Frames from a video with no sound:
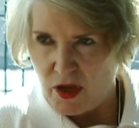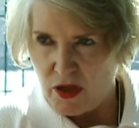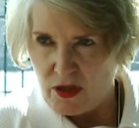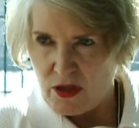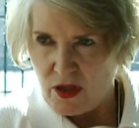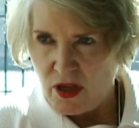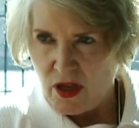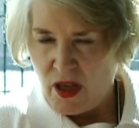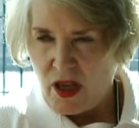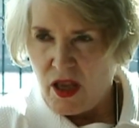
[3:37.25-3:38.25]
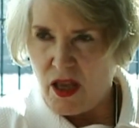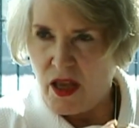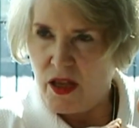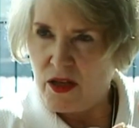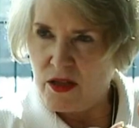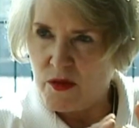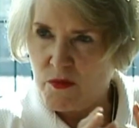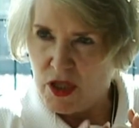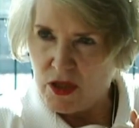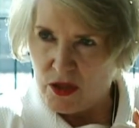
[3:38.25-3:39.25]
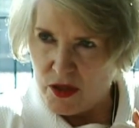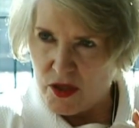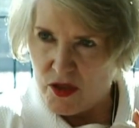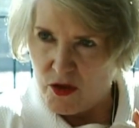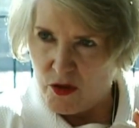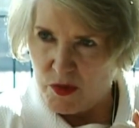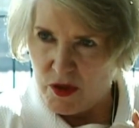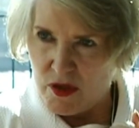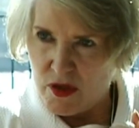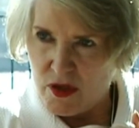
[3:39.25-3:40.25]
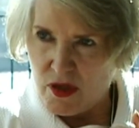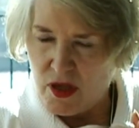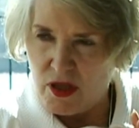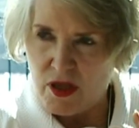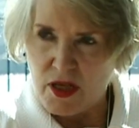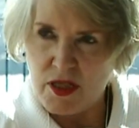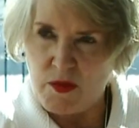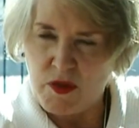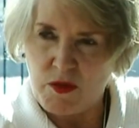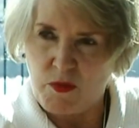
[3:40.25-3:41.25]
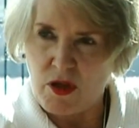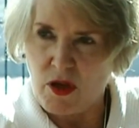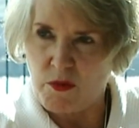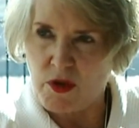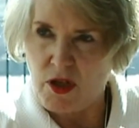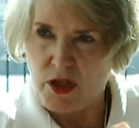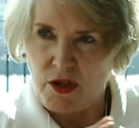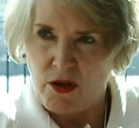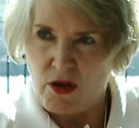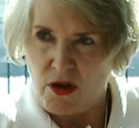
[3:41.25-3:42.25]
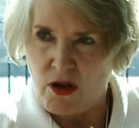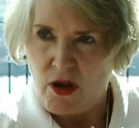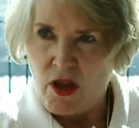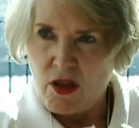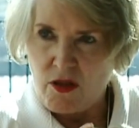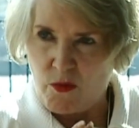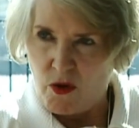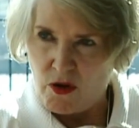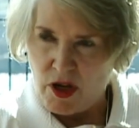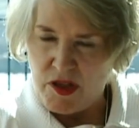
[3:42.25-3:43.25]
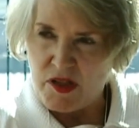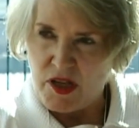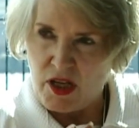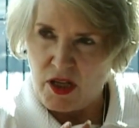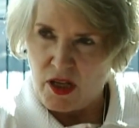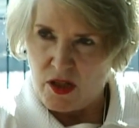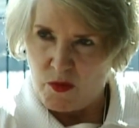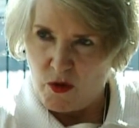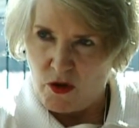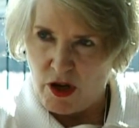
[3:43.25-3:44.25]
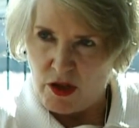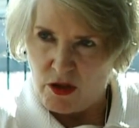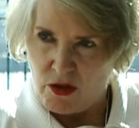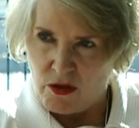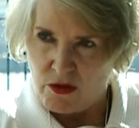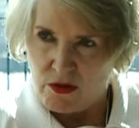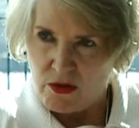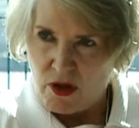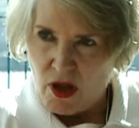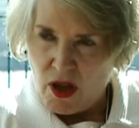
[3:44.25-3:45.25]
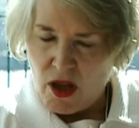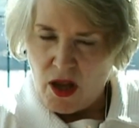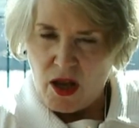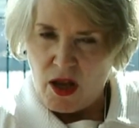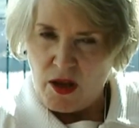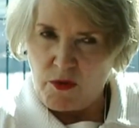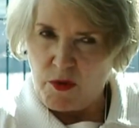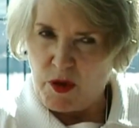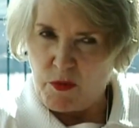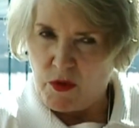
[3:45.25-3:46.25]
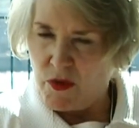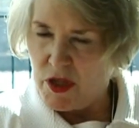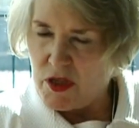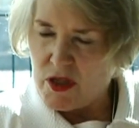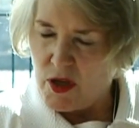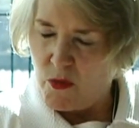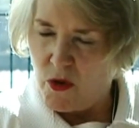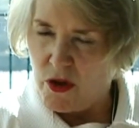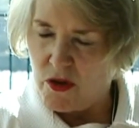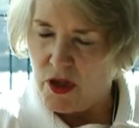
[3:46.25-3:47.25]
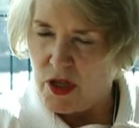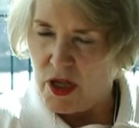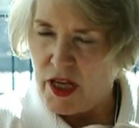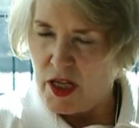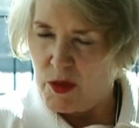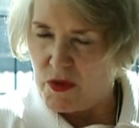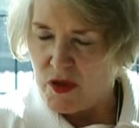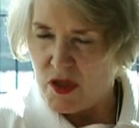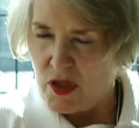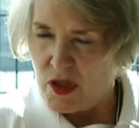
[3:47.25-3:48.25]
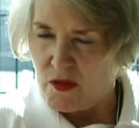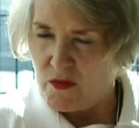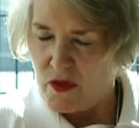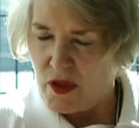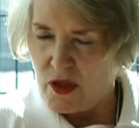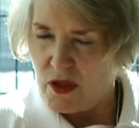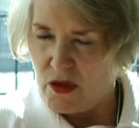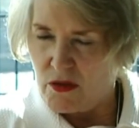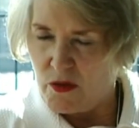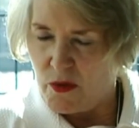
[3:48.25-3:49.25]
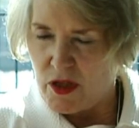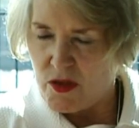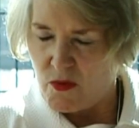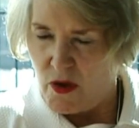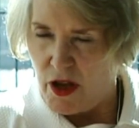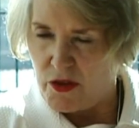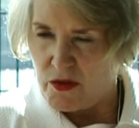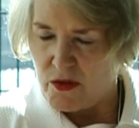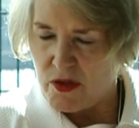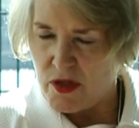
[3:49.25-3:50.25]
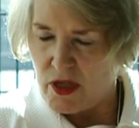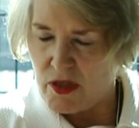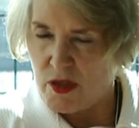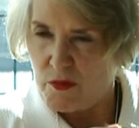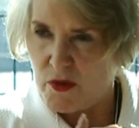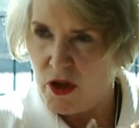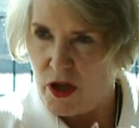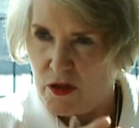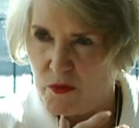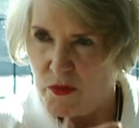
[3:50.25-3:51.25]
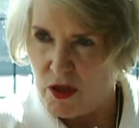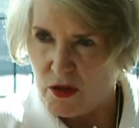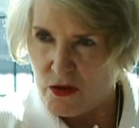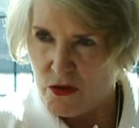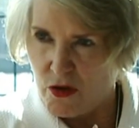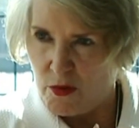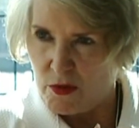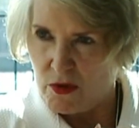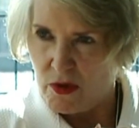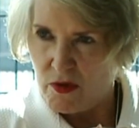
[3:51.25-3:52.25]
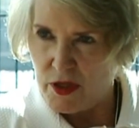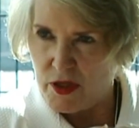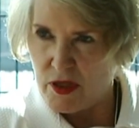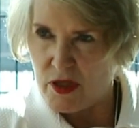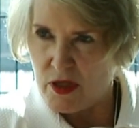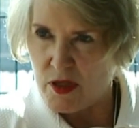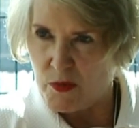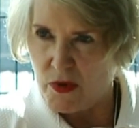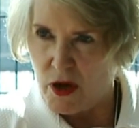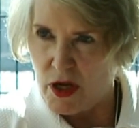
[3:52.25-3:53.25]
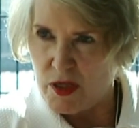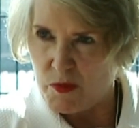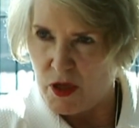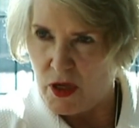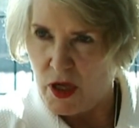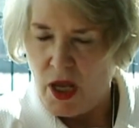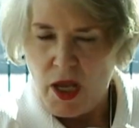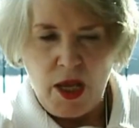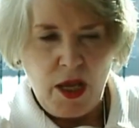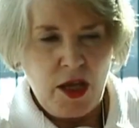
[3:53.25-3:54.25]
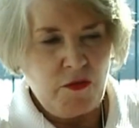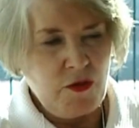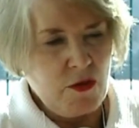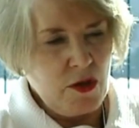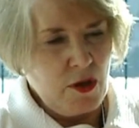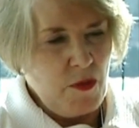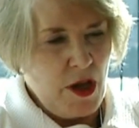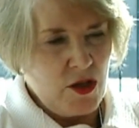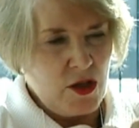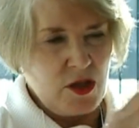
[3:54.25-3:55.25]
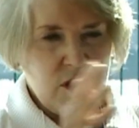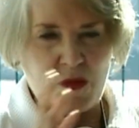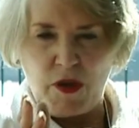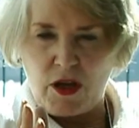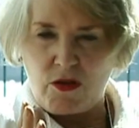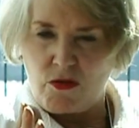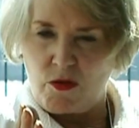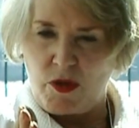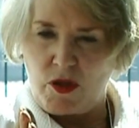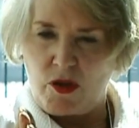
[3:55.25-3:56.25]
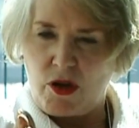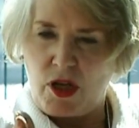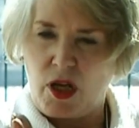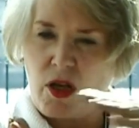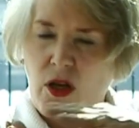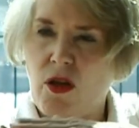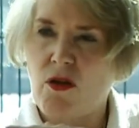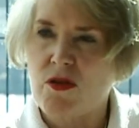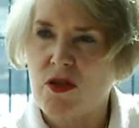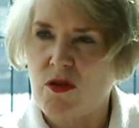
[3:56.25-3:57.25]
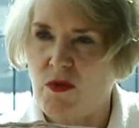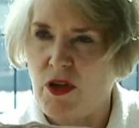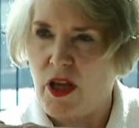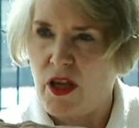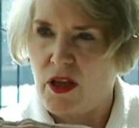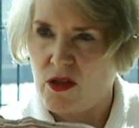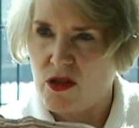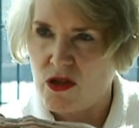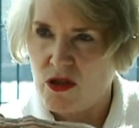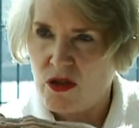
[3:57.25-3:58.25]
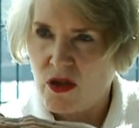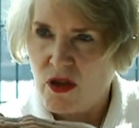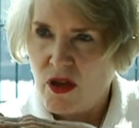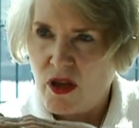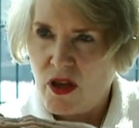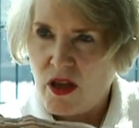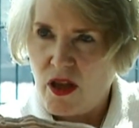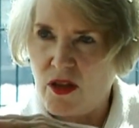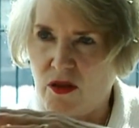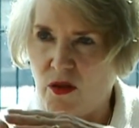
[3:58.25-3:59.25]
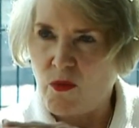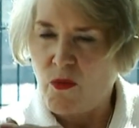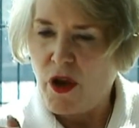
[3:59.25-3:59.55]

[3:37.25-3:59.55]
mind and mental disturbance. And that seems to become clearer the more I study and the more I learn. I remember reading somewhere that 80% of the U.S. writers had some kind of mental trouble. That doesn't surprise me. If you can imagine a spectrum and they're getting close to an edge and they're